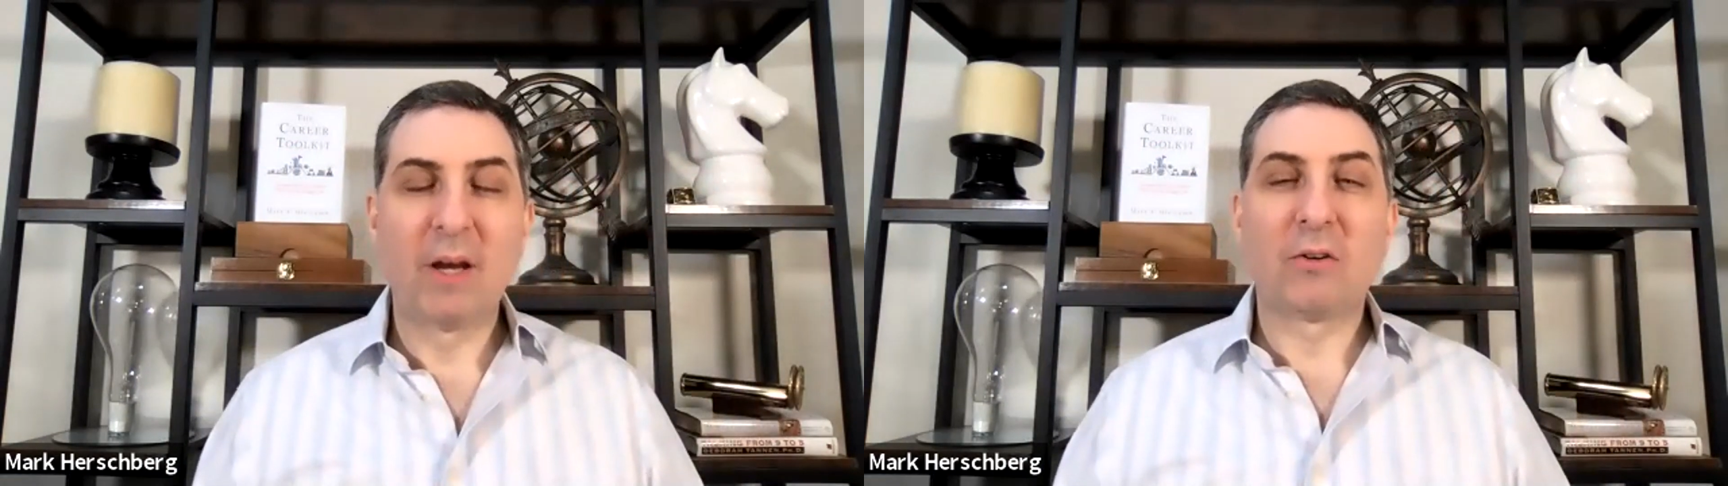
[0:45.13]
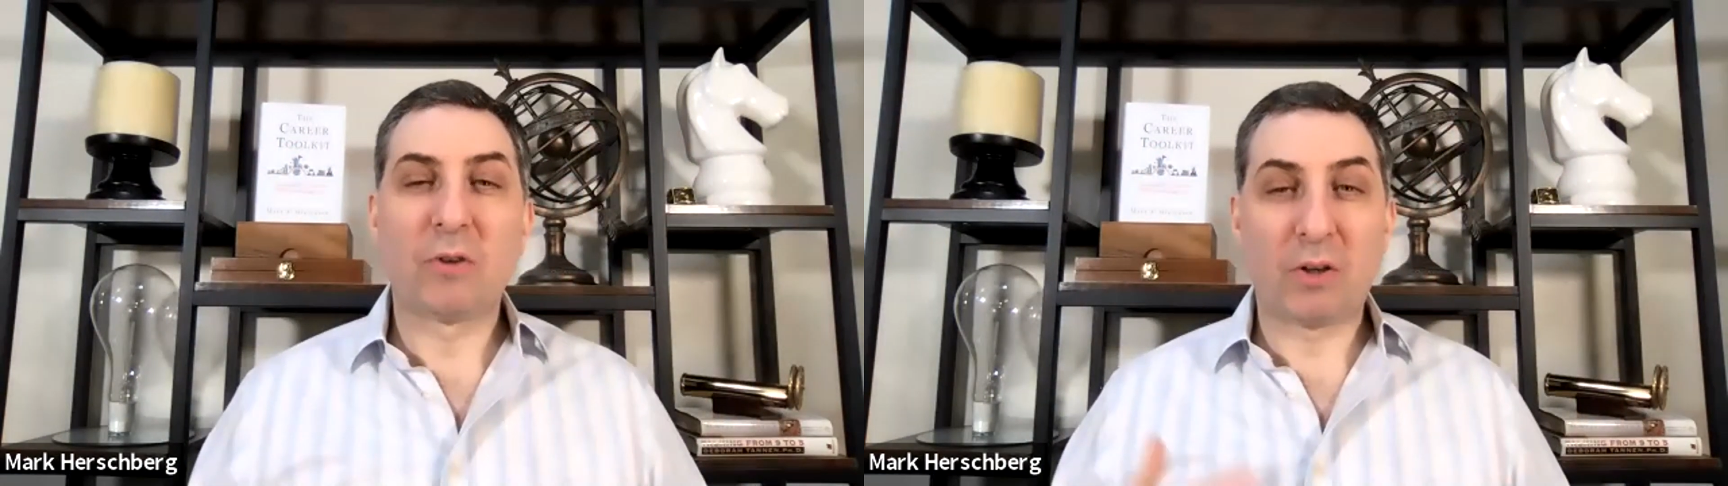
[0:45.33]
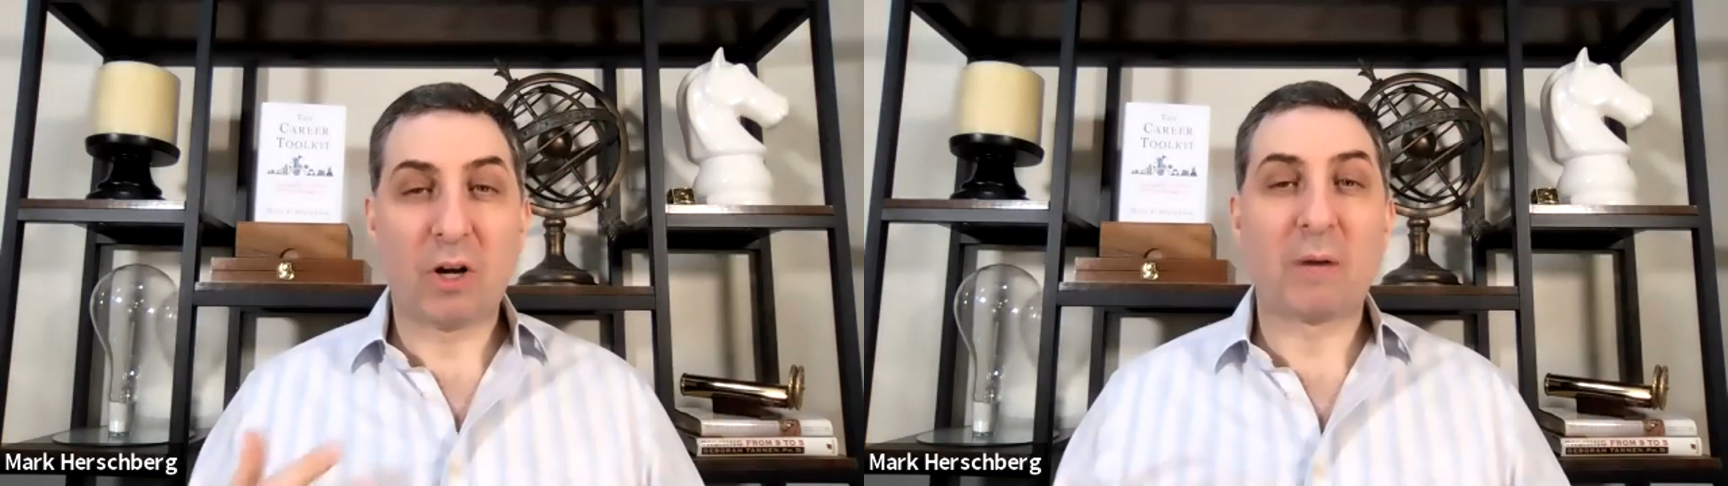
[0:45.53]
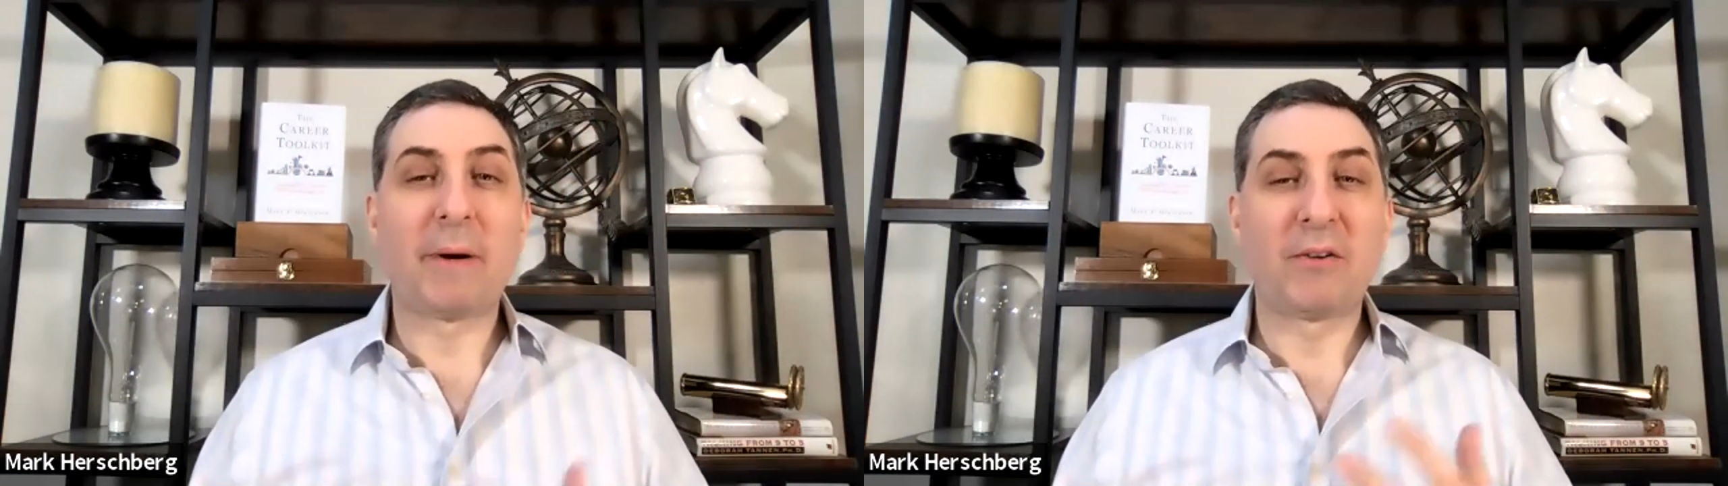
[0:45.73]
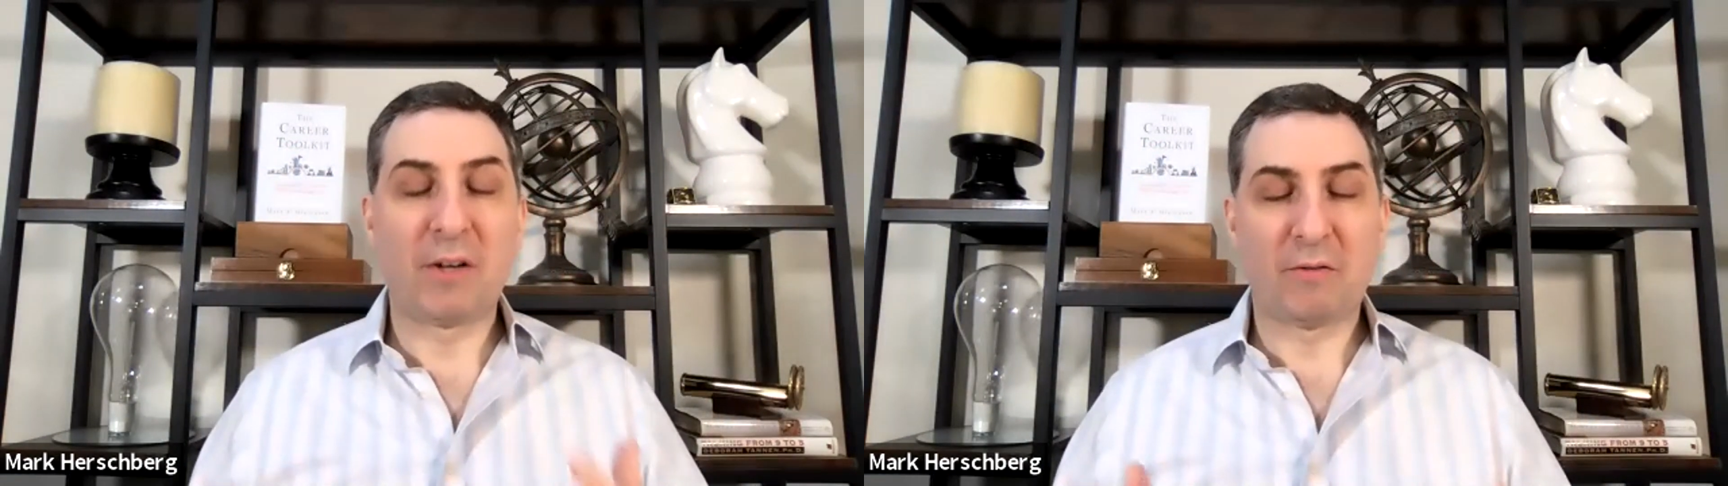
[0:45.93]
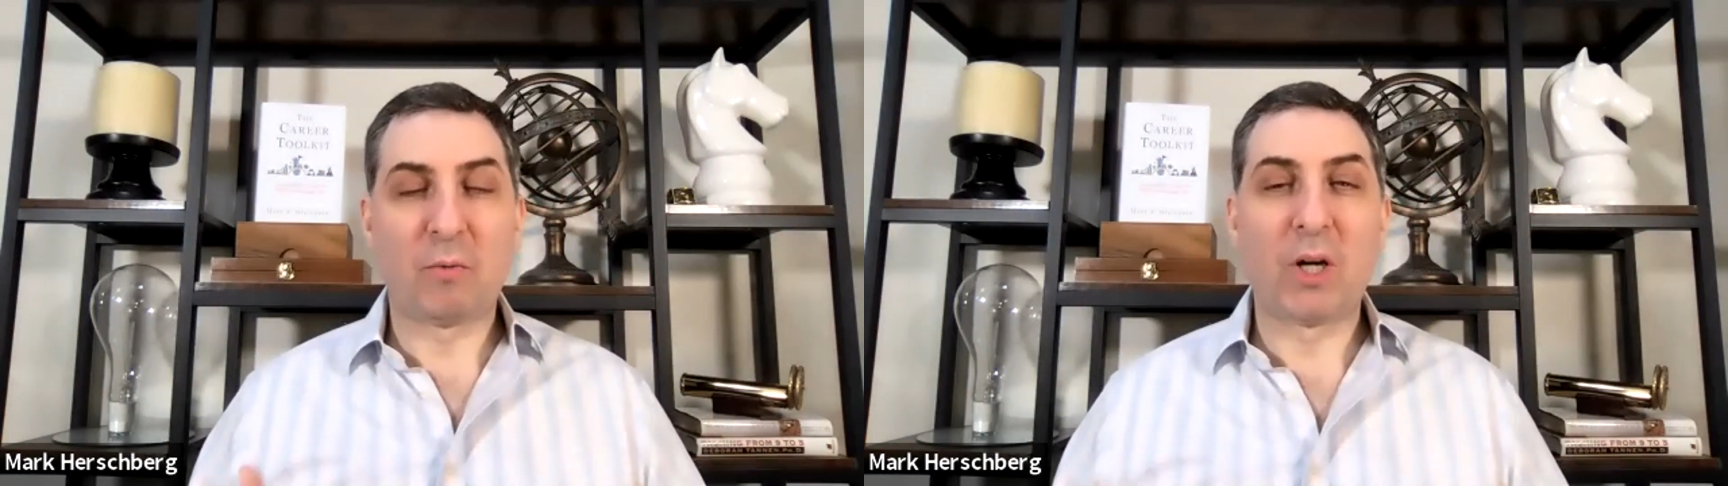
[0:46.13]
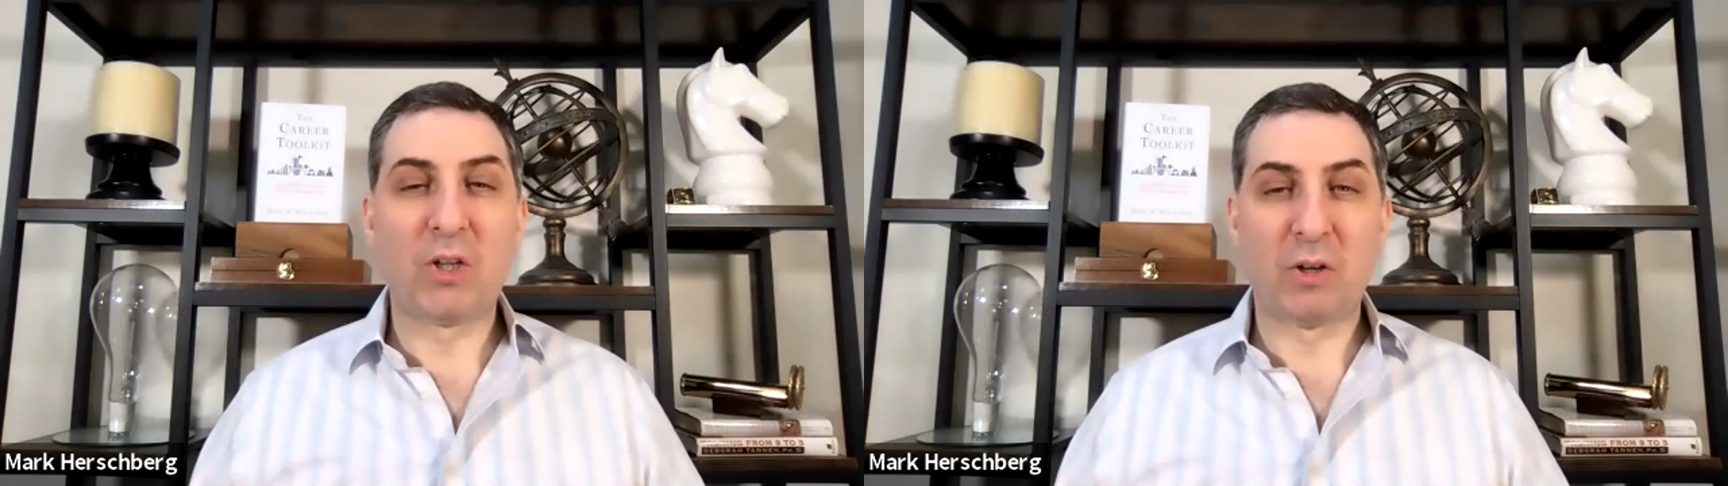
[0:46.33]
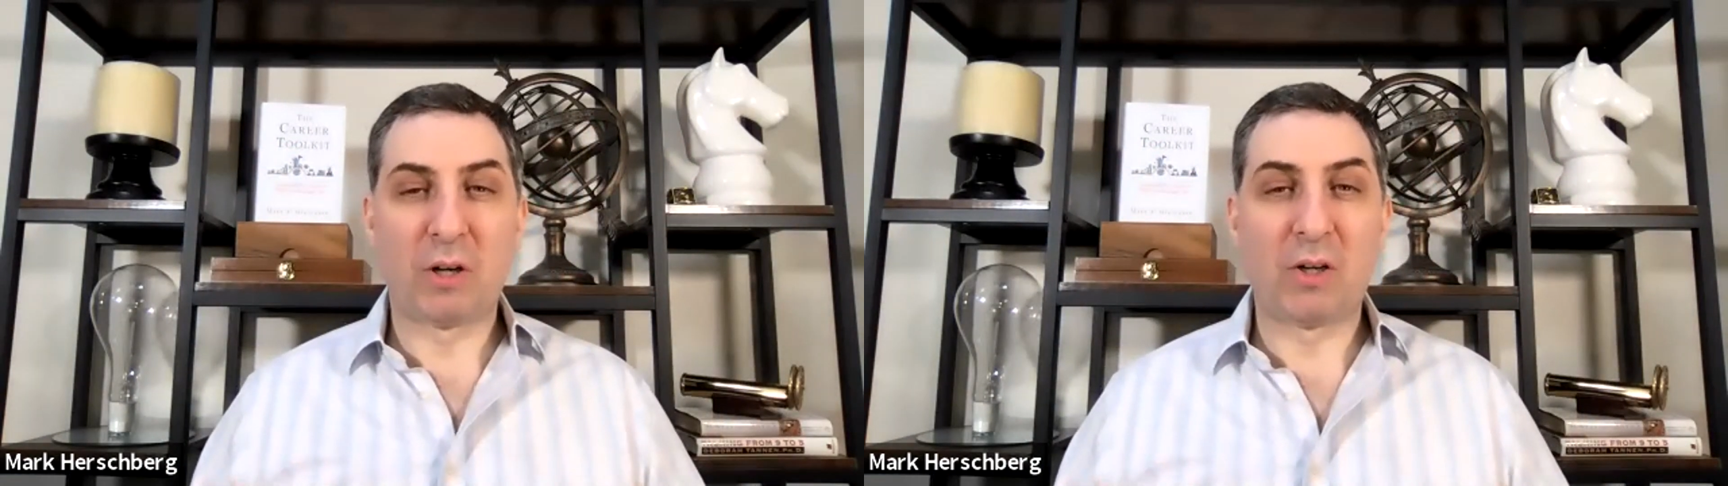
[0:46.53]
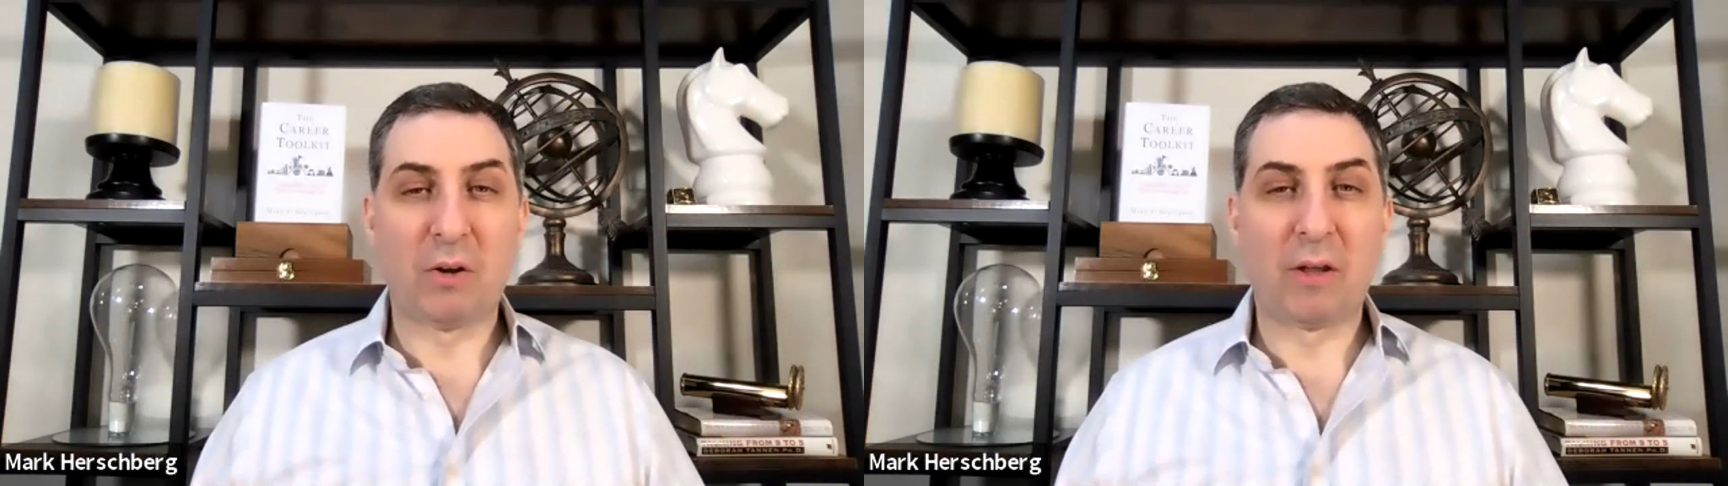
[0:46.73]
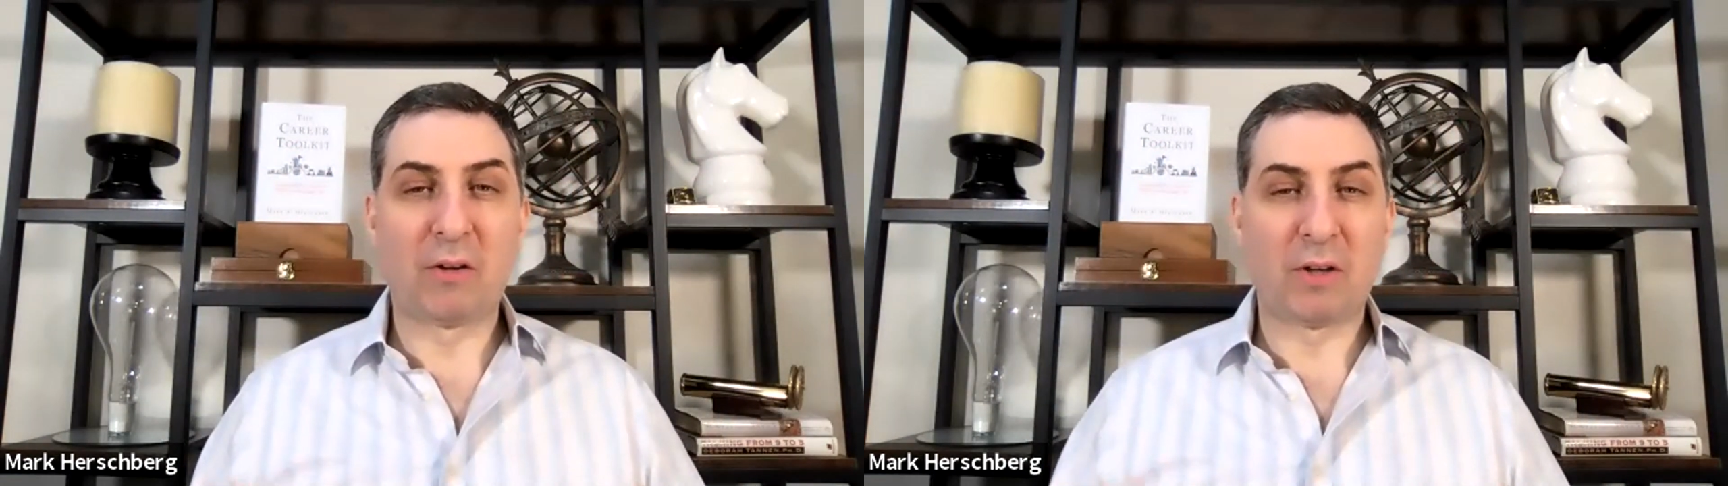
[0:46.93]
So I talk about different ways you can do this.